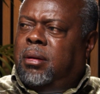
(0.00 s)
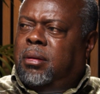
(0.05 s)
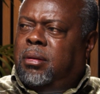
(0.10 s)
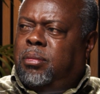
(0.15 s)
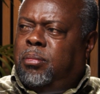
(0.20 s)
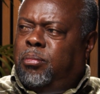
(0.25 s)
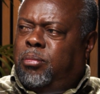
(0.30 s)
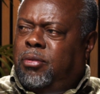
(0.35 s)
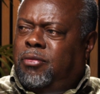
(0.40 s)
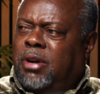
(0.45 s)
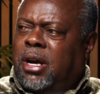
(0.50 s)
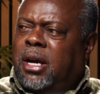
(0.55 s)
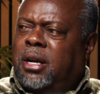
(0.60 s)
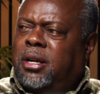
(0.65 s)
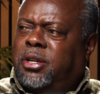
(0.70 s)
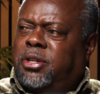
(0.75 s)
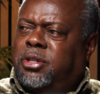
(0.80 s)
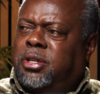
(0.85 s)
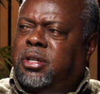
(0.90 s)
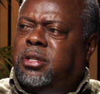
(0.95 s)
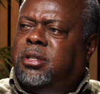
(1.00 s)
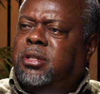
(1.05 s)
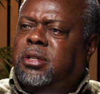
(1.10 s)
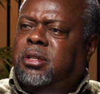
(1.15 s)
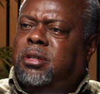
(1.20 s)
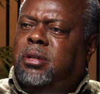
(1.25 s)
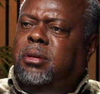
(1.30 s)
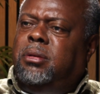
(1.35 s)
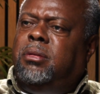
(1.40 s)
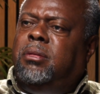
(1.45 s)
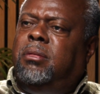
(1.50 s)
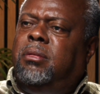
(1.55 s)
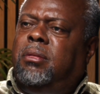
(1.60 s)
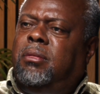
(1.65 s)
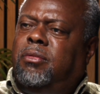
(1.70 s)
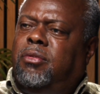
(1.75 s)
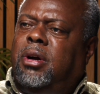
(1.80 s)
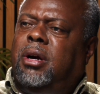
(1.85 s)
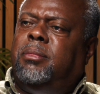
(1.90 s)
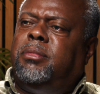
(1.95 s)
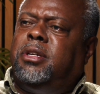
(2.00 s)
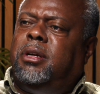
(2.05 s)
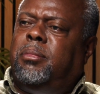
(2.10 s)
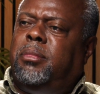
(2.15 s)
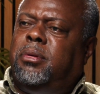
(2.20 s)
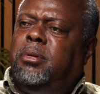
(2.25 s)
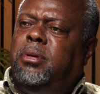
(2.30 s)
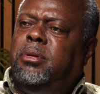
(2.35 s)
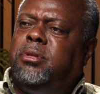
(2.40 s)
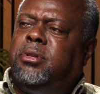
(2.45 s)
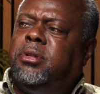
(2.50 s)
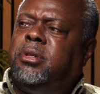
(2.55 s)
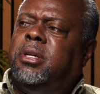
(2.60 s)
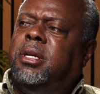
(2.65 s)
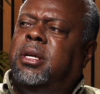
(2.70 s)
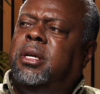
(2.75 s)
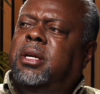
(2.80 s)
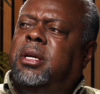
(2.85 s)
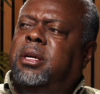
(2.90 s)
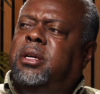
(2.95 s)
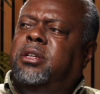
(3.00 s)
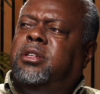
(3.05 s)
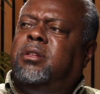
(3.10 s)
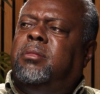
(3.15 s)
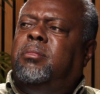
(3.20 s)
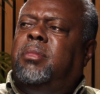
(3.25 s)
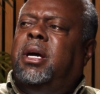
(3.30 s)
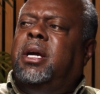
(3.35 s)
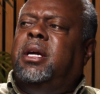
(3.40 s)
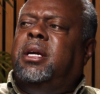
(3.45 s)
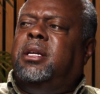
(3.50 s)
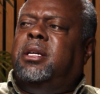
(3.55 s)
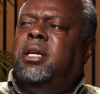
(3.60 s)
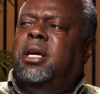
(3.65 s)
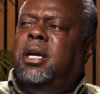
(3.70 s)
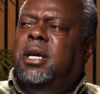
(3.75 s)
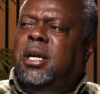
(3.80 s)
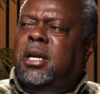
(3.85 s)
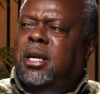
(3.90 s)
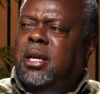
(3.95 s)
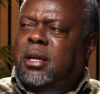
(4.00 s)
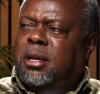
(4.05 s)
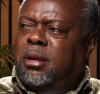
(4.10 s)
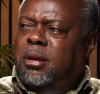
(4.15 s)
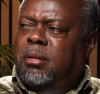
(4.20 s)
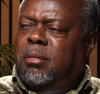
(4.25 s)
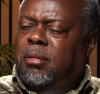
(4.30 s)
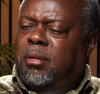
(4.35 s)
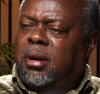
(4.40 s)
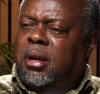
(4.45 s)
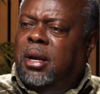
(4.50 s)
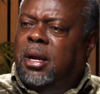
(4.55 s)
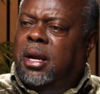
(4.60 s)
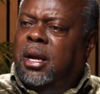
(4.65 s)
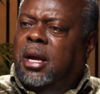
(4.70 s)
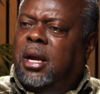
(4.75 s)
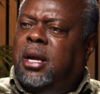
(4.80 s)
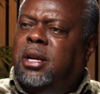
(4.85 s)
providing assistance to farmers and producers is to maintain and